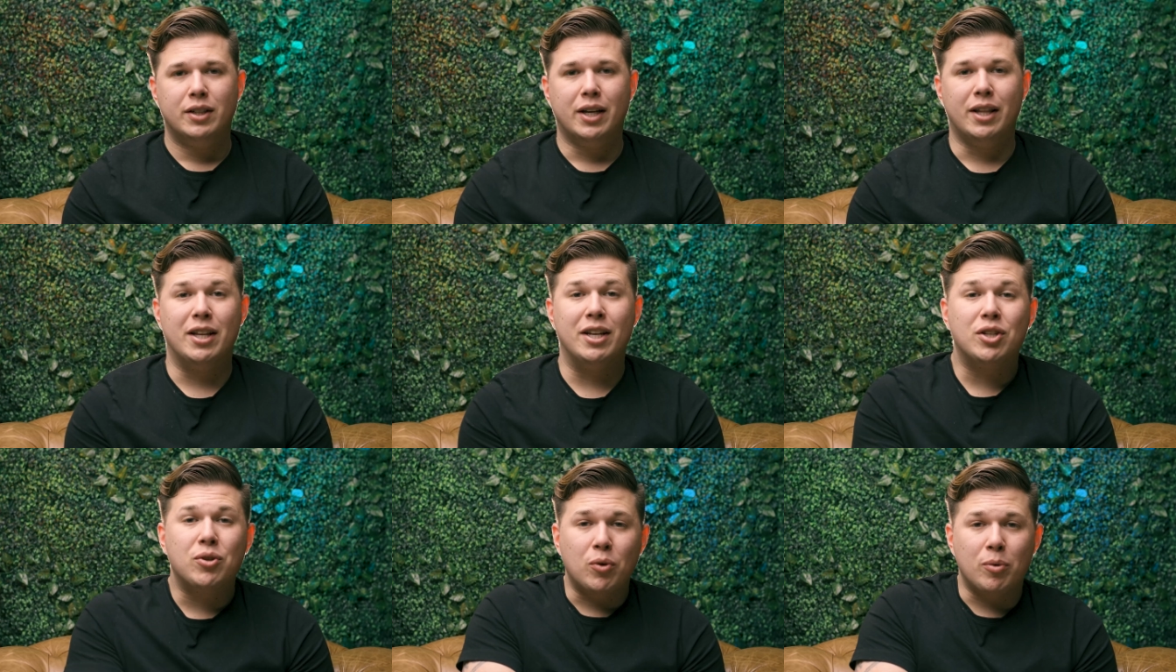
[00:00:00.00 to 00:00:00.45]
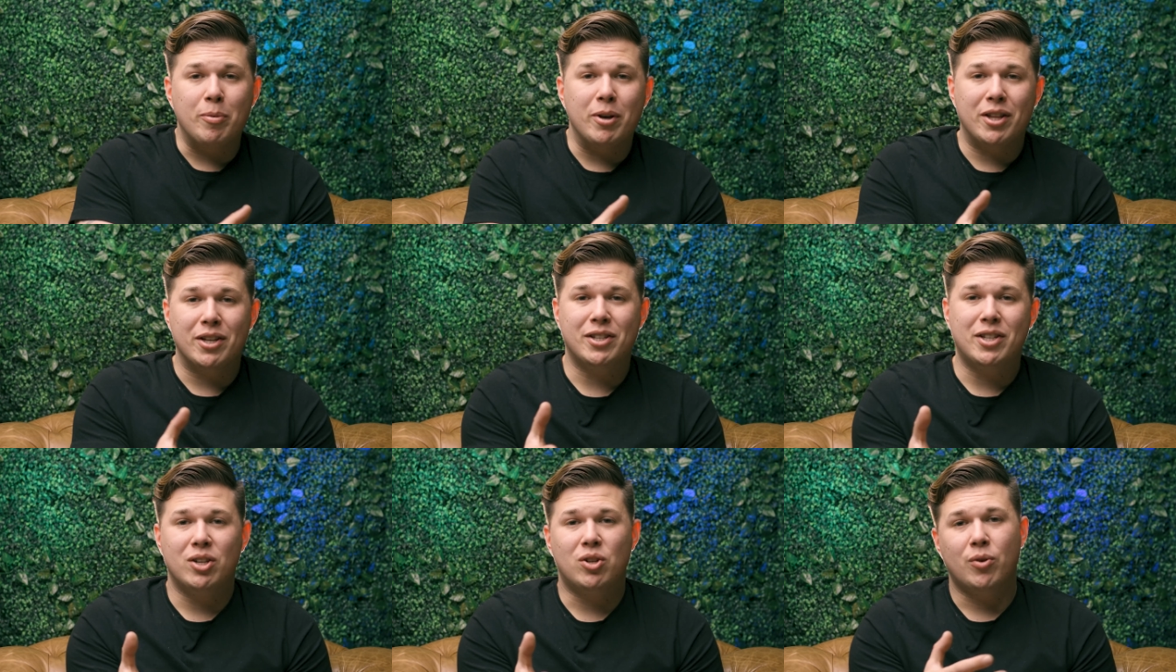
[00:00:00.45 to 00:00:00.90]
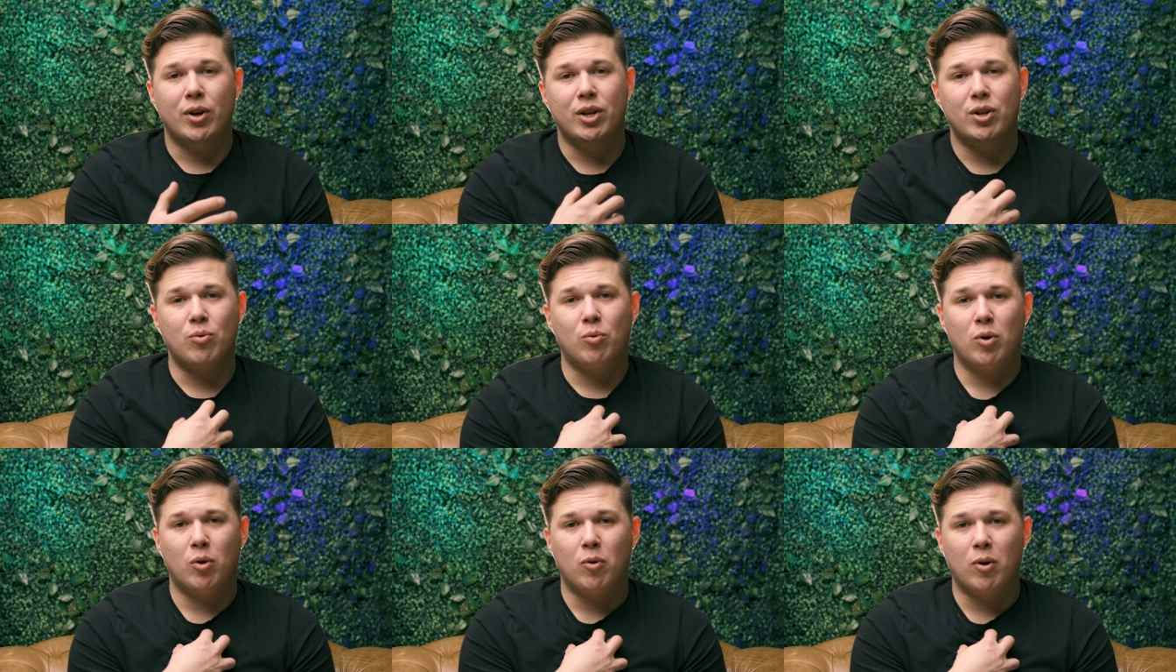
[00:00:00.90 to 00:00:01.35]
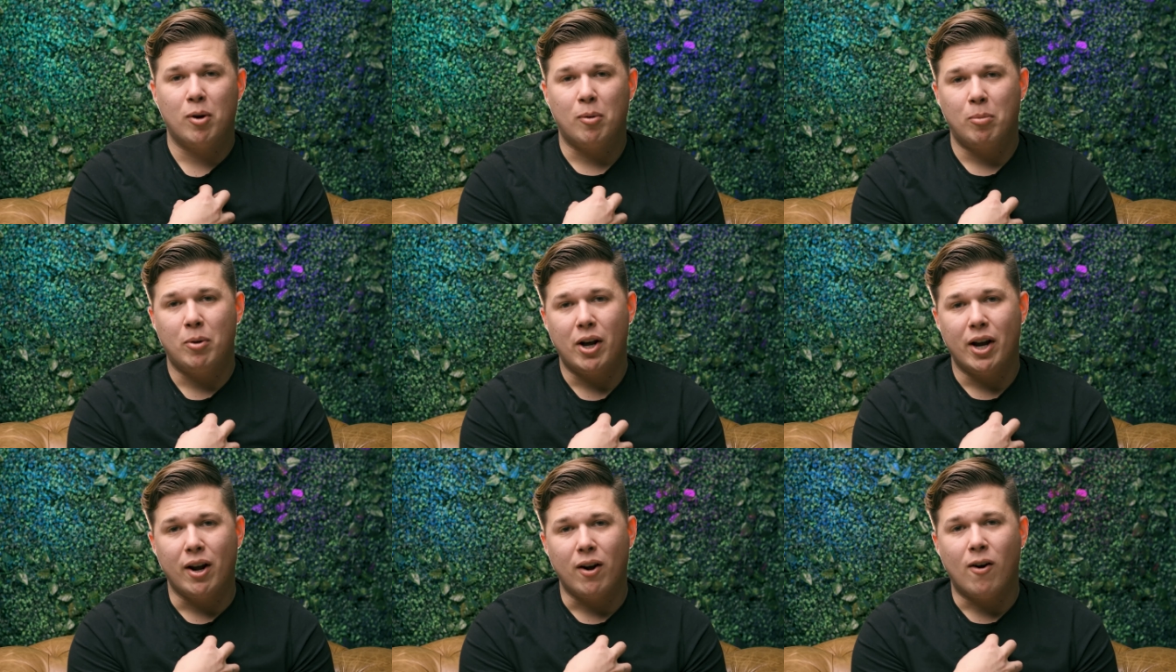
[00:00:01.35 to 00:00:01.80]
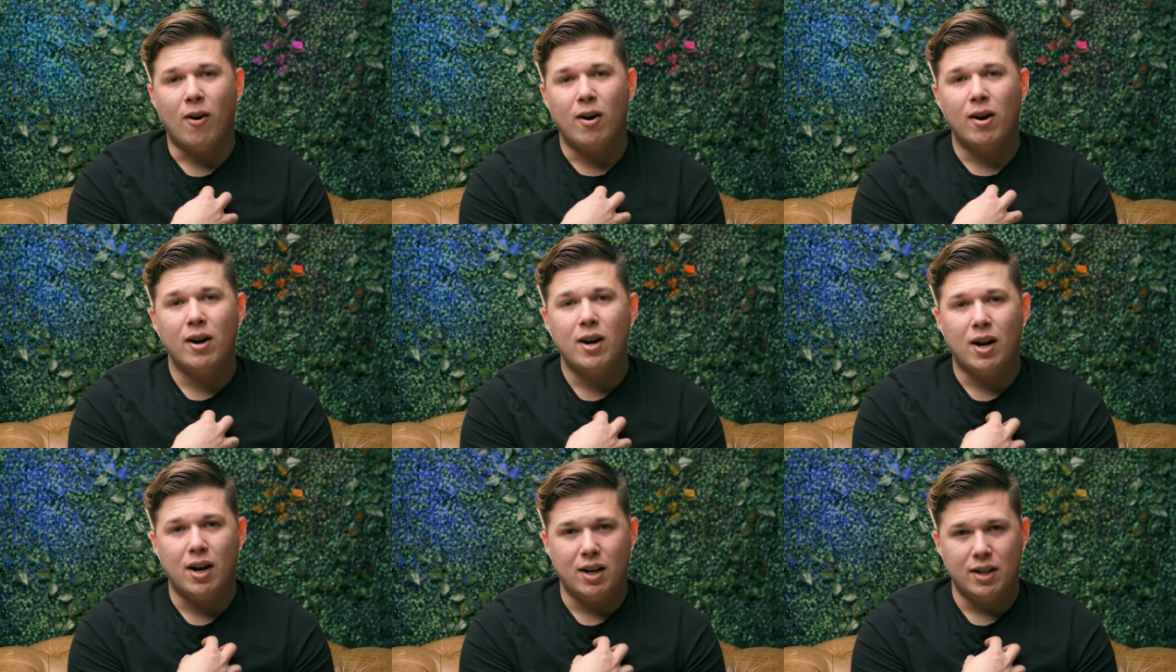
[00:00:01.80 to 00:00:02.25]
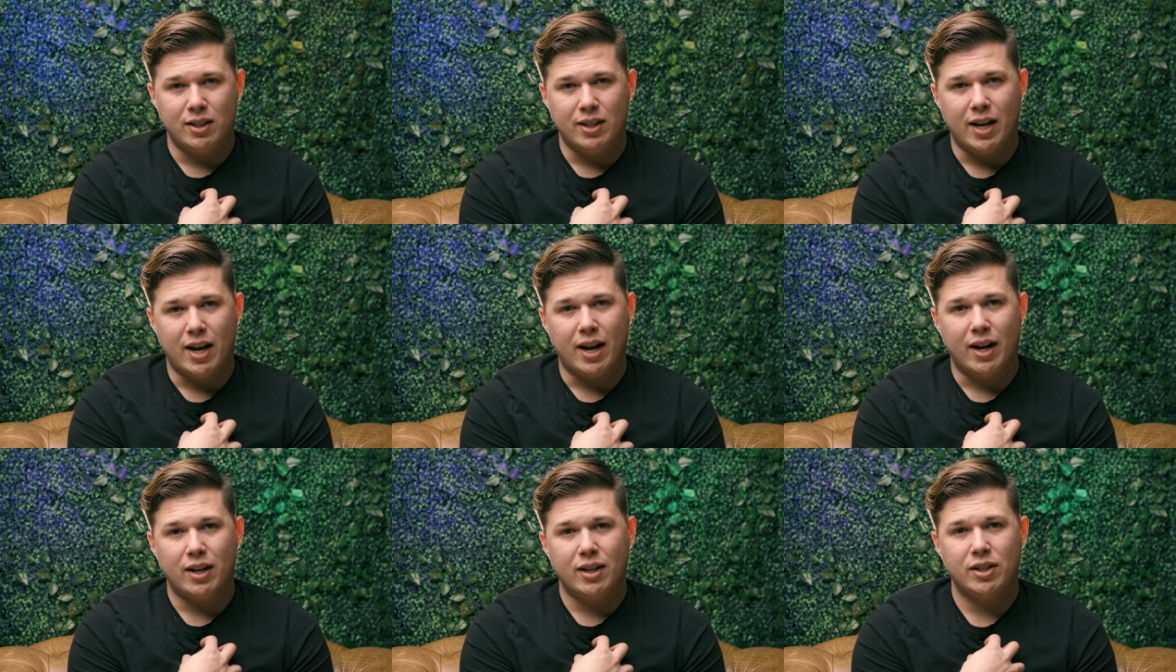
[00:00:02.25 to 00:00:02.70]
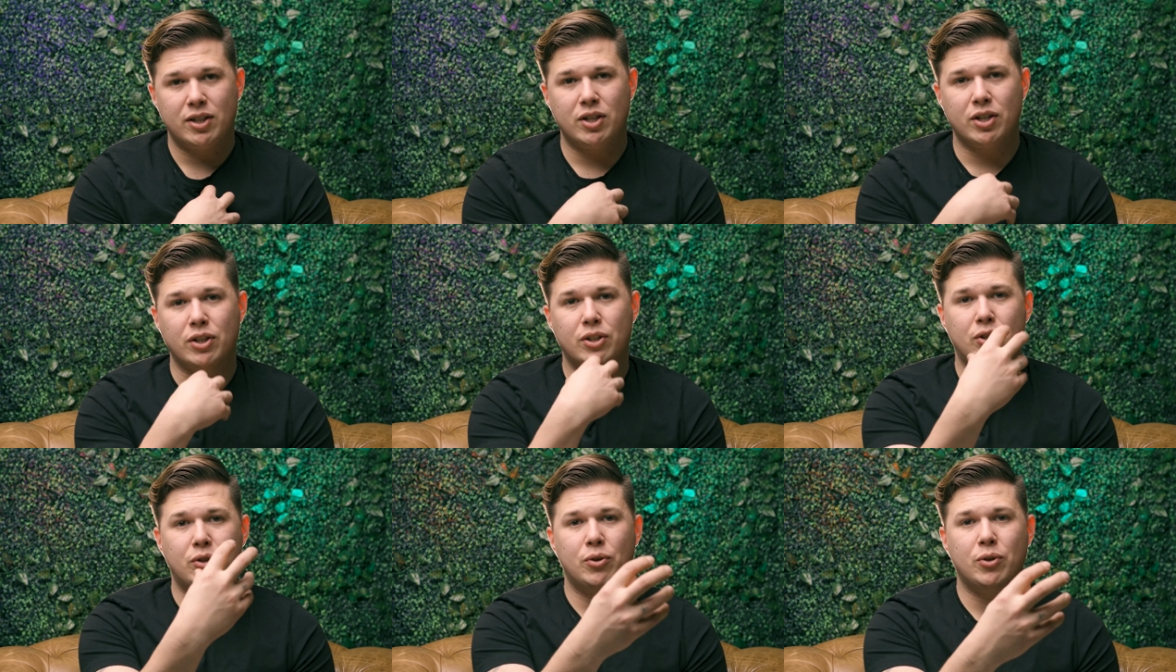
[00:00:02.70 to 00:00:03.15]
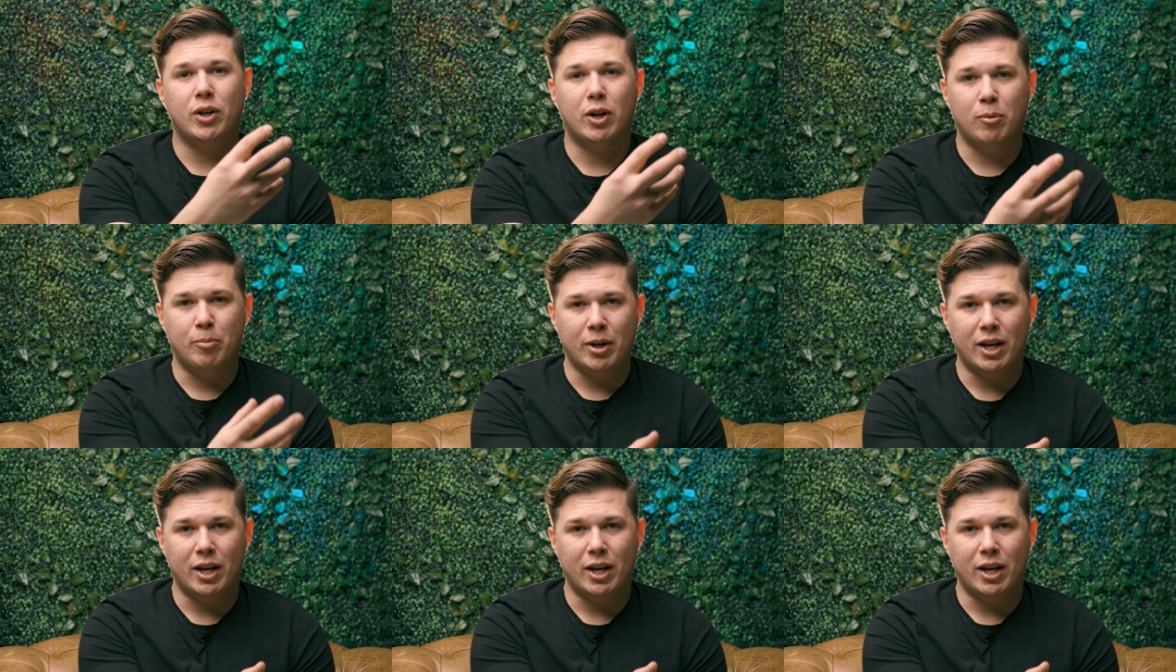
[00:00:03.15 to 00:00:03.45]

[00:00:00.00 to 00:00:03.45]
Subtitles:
And this would be the situation where we're applying our context to their